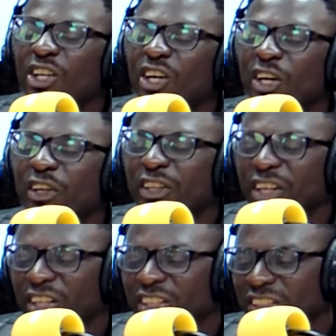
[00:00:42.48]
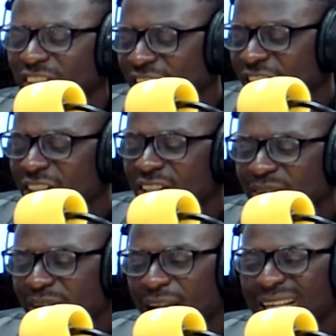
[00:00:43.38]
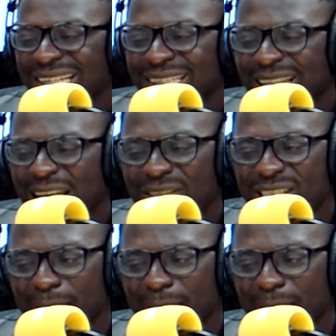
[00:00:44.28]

No, be serious, please. I know the this guy